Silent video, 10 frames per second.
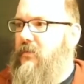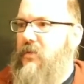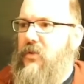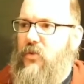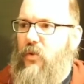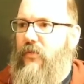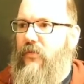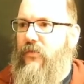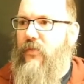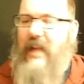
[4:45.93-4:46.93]
sort of
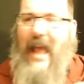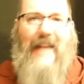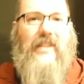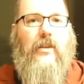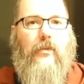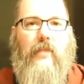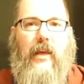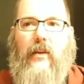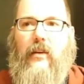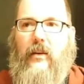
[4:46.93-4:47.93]
an axiom that
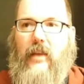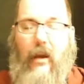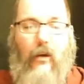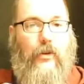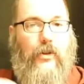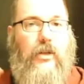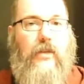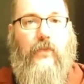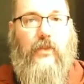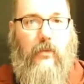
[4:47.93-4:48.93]
a character sheet,
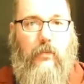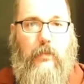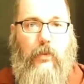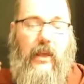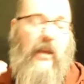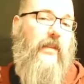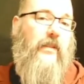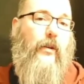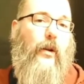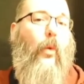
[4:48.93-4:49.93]
for some people, they
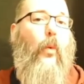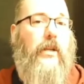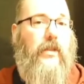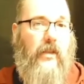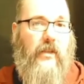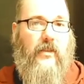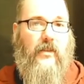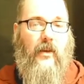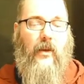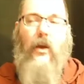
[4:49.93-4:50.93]
consider it a wish list.
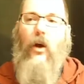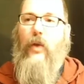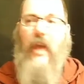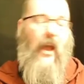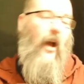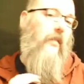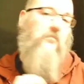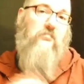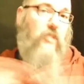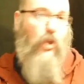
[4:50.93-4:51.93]
Okay,
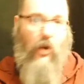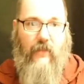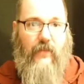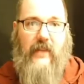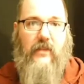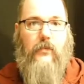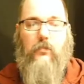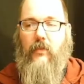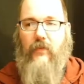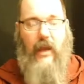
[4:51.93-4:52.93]
sure, if
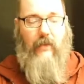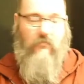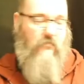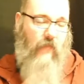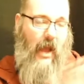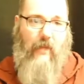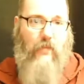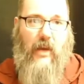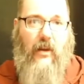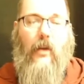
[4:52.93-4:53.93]
that I am
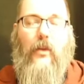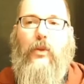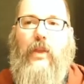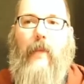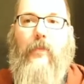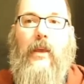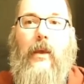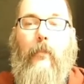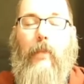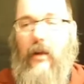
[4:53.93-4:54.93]
not going to argue with that,
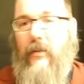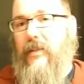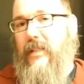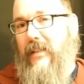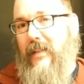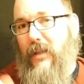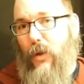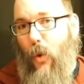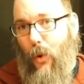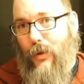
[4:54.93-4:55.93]
but understand that in a
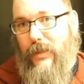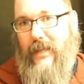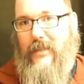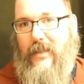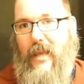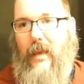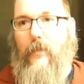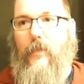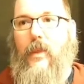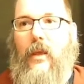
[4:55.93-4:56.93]
Cortex
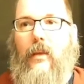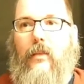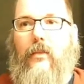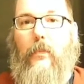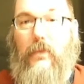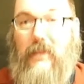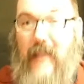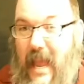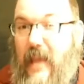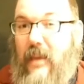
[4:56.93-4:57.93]
game, the
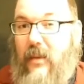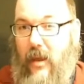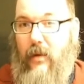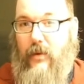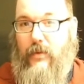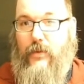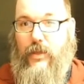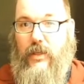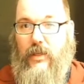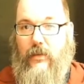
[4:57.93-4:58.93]
blank character
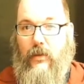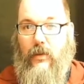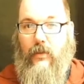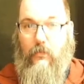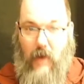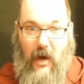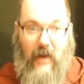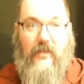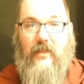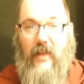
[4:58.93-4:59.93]
sheet The
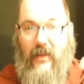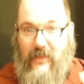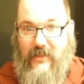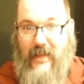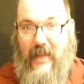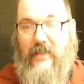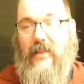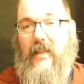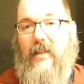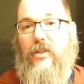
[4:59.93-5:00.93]
mods and the sets
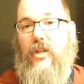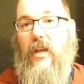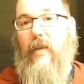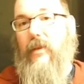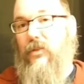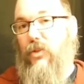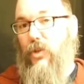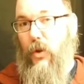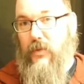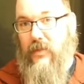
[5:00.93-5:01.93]
that a GM has
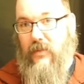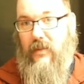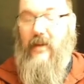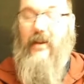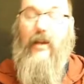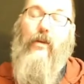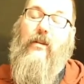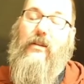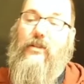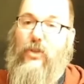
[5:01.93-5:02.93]
chosen, that a
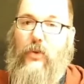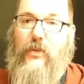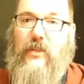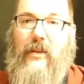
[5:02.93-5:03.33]
narrator has chosen,